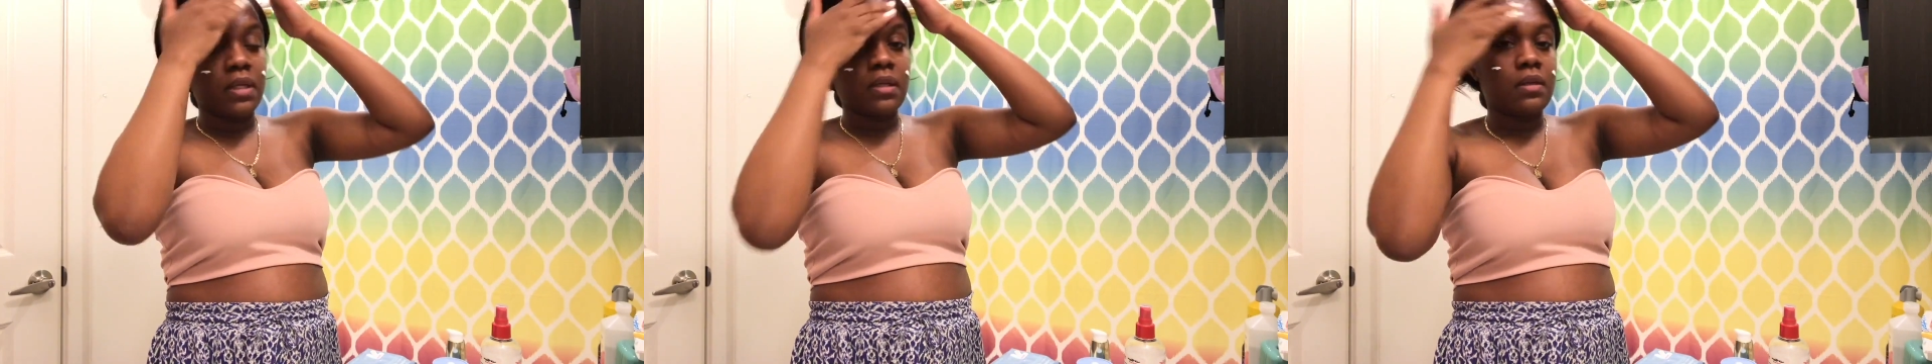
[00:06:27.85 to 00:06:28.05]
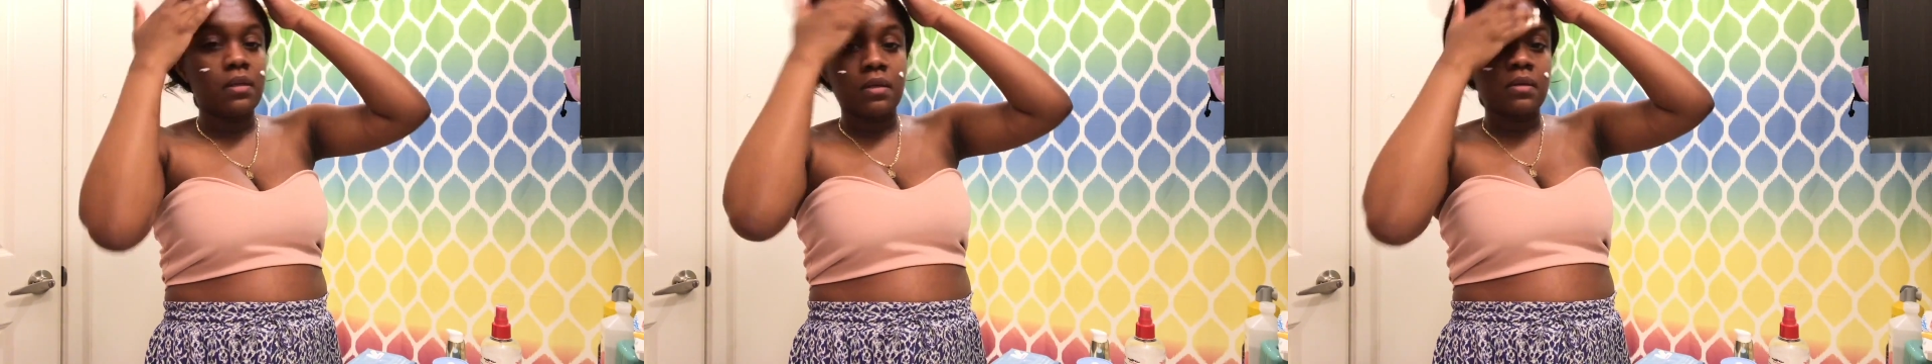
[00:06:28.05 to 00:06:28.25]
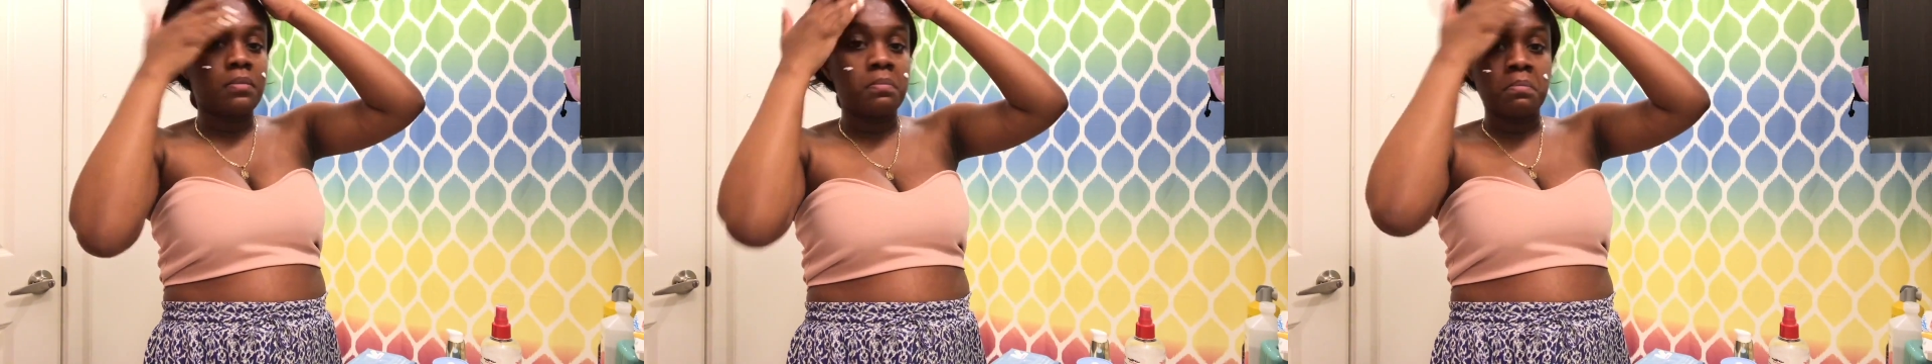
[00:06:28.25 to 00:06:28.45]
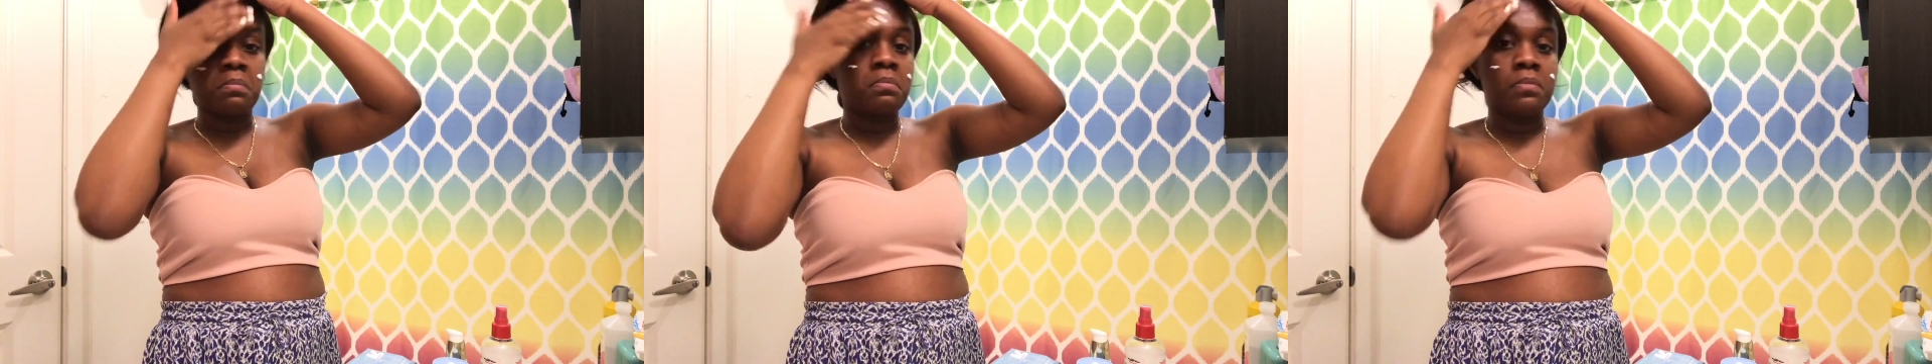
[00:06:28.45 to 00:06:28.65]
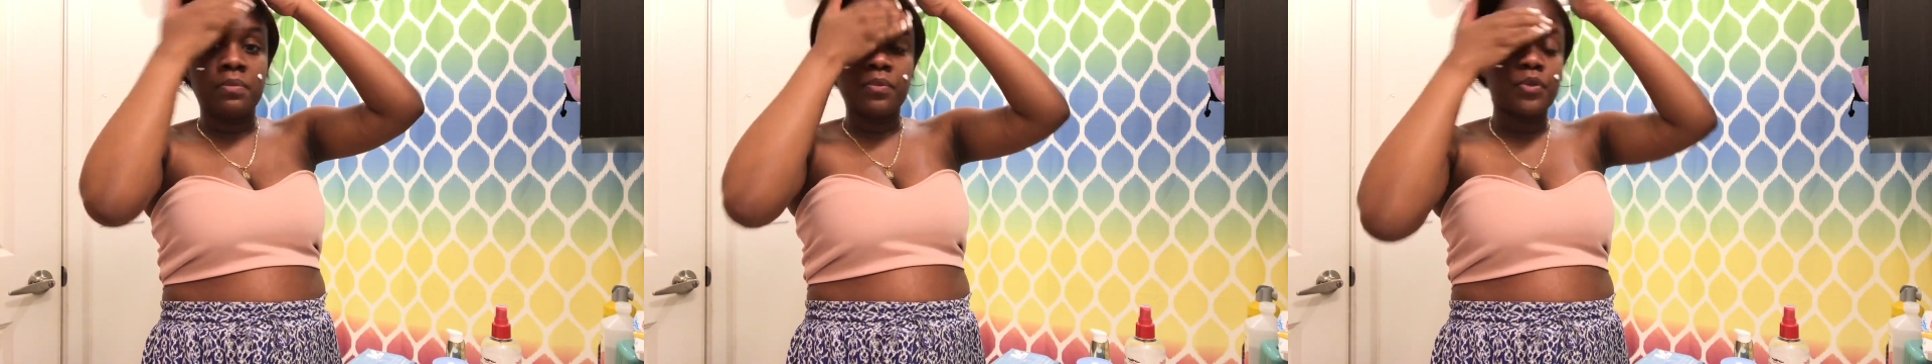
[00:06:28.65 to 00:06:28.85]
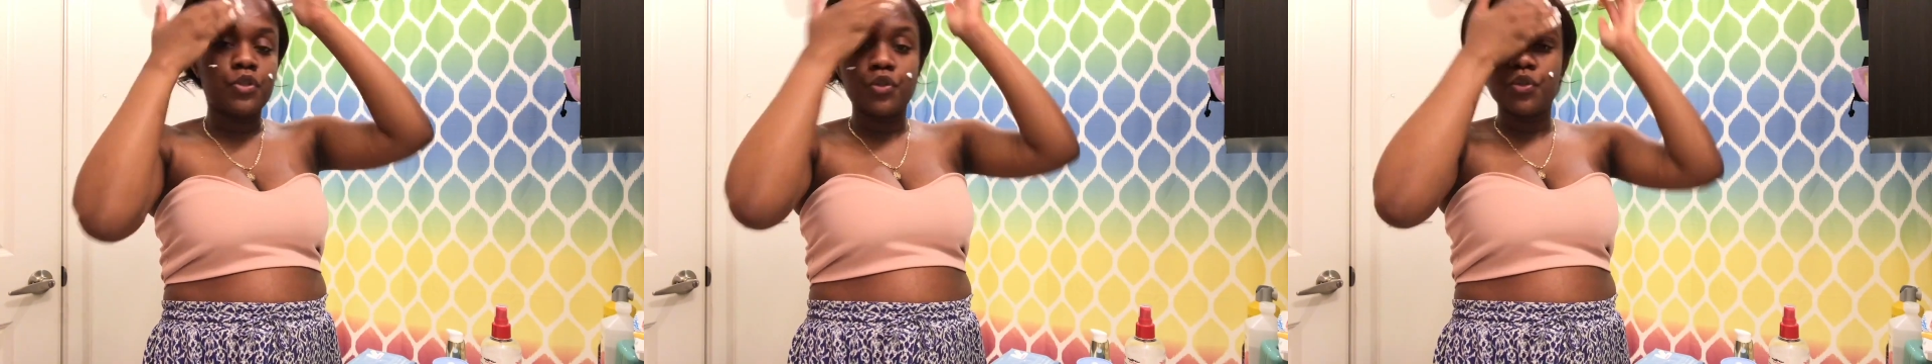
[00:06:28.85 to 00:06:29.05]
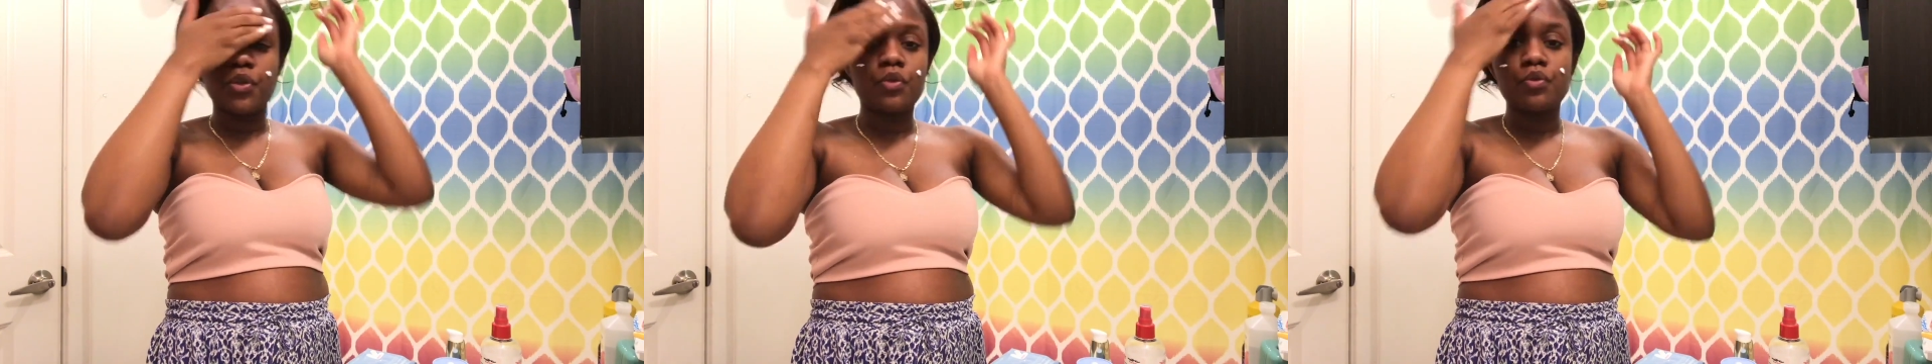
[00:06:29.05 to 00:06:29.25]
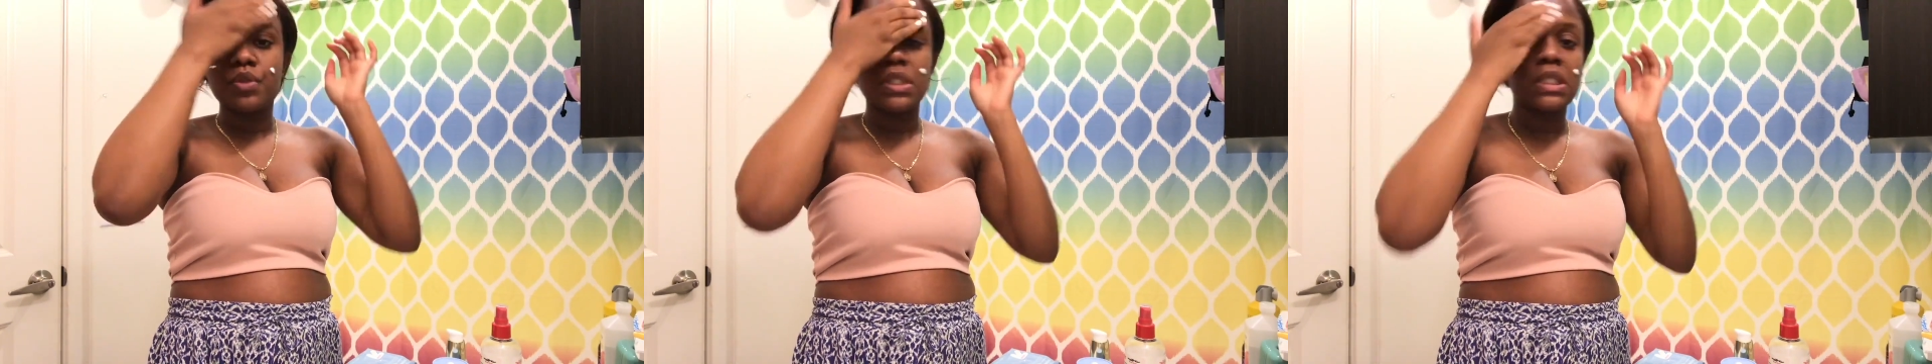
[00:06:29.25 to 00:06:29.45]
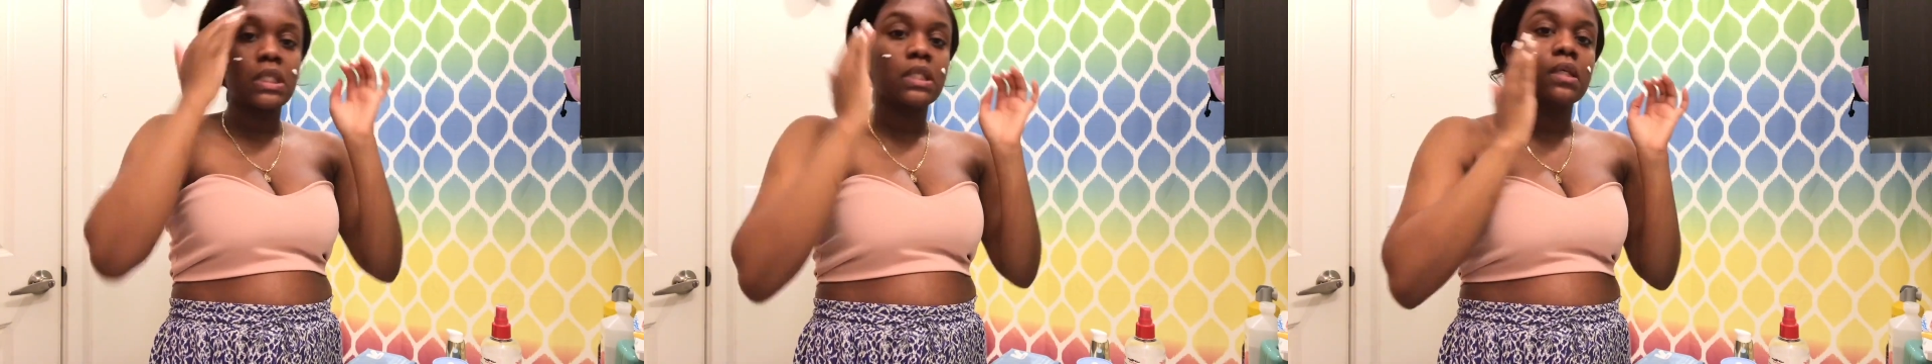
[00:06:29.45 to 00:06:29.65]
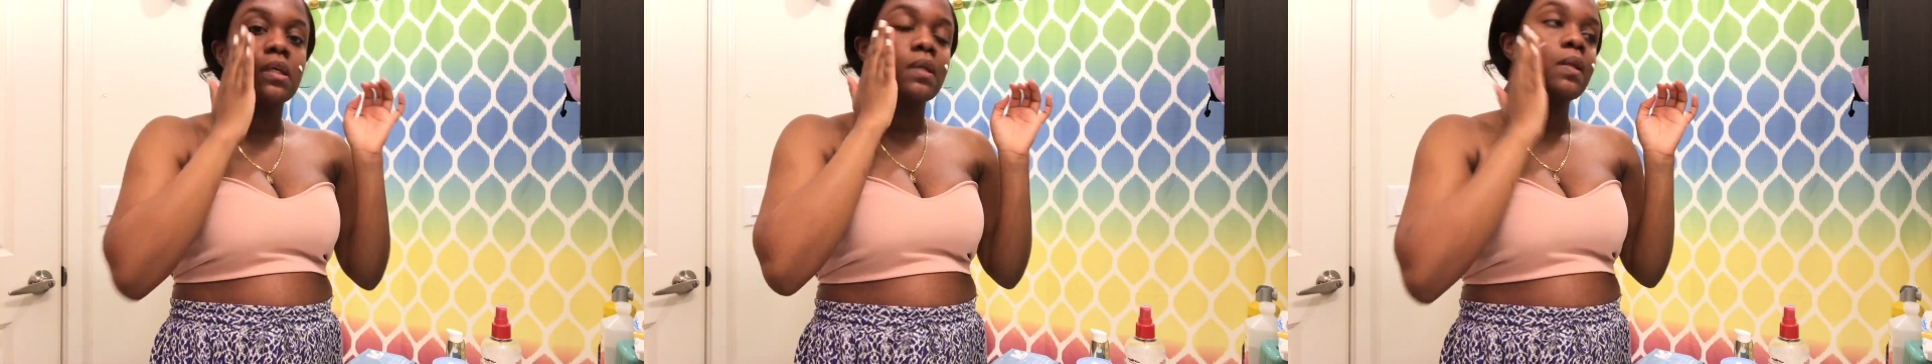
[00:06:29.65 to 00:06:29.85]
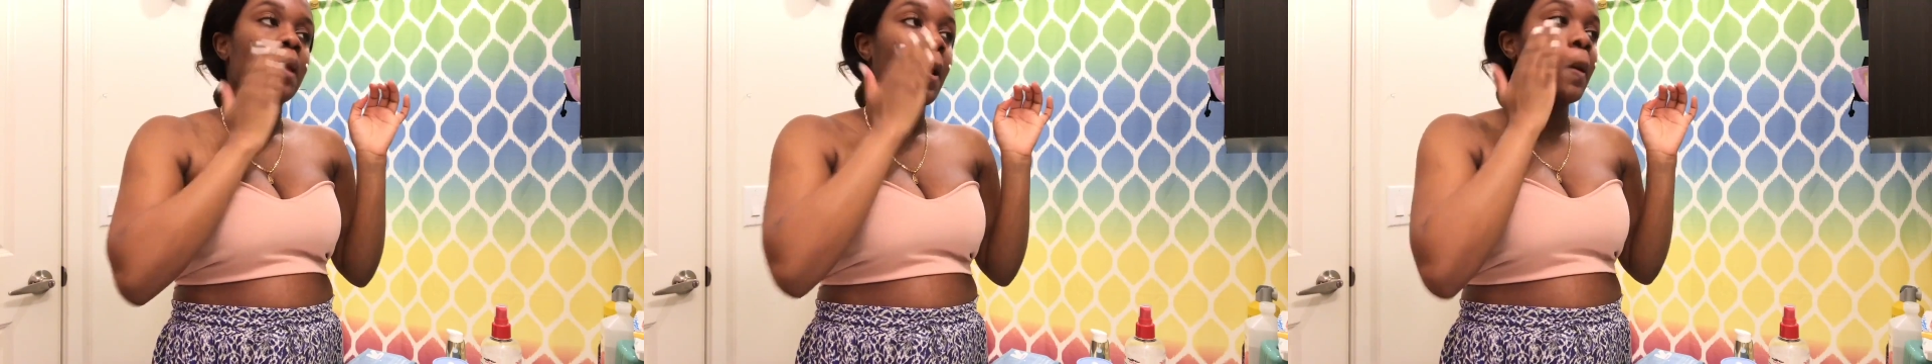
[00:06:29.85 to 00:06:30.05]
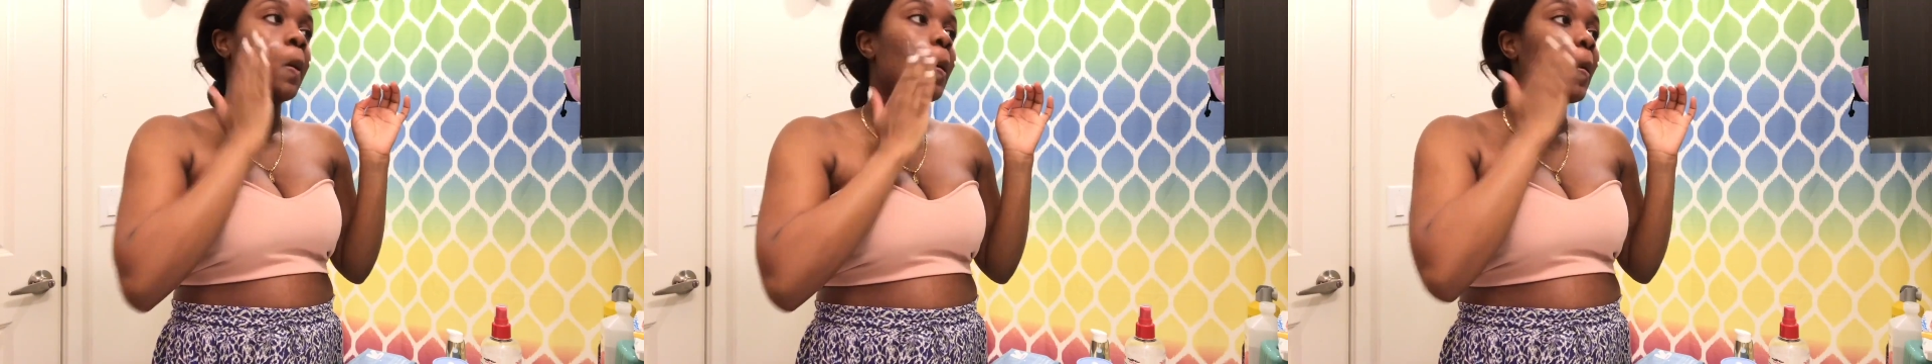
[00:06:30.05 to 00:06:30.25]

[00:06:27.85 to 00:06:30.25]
in to your skin